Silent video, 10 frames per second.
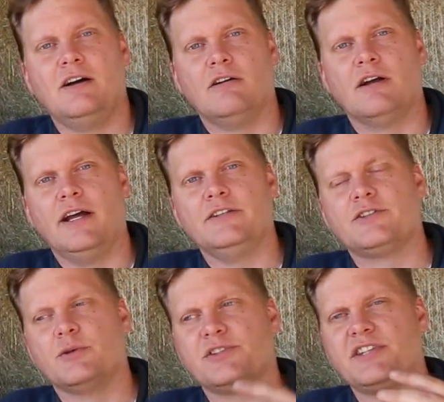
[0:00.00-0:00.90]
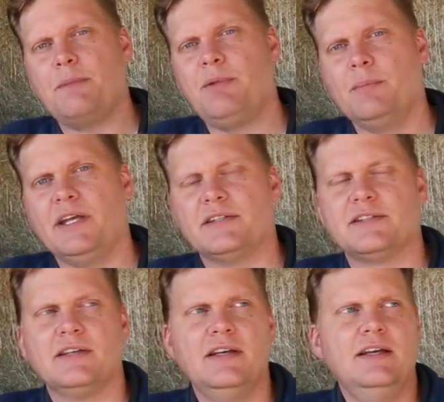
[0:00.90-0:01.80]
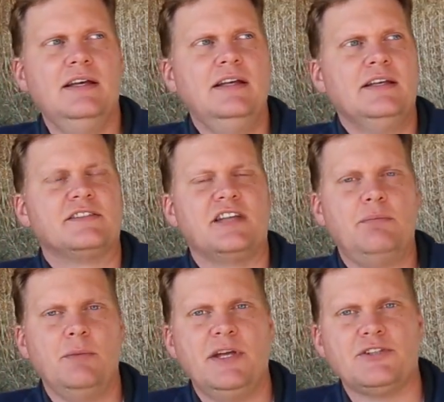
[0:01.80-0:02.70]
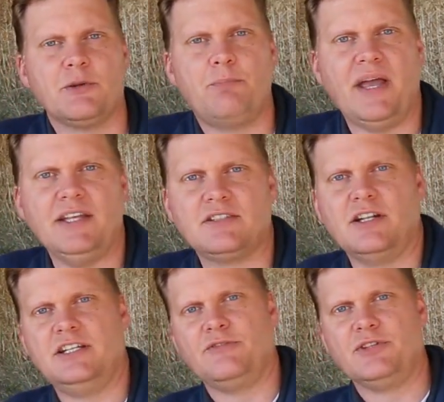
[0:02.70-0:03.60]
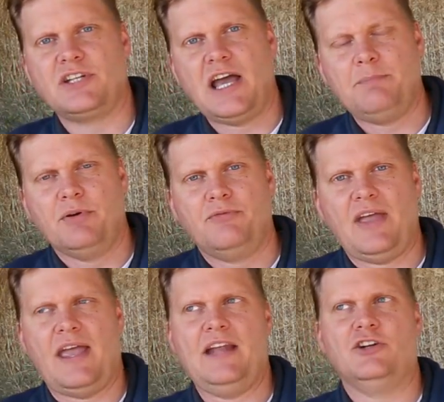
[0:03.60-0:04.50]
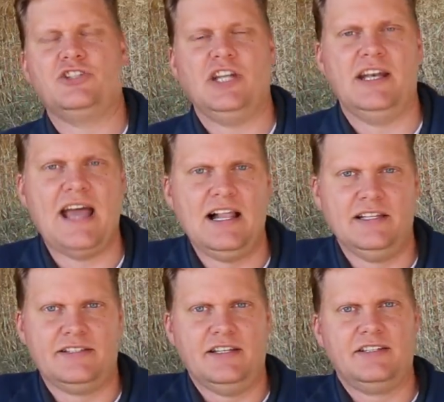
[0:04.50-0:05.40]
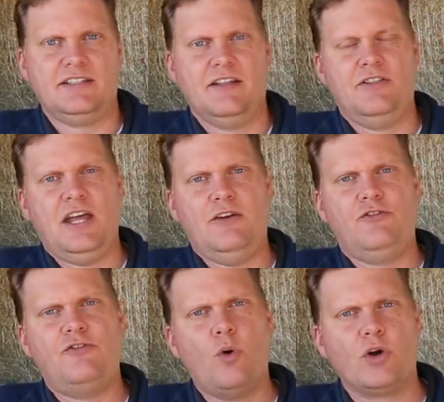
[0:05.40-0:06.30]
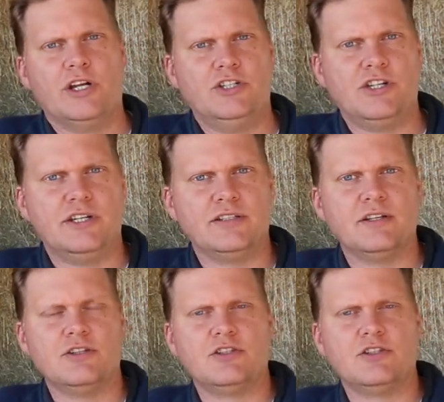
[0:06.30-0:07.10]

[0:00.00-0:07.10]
All right, so supplements. Supplements are based on a different type of energy analysis than forage is.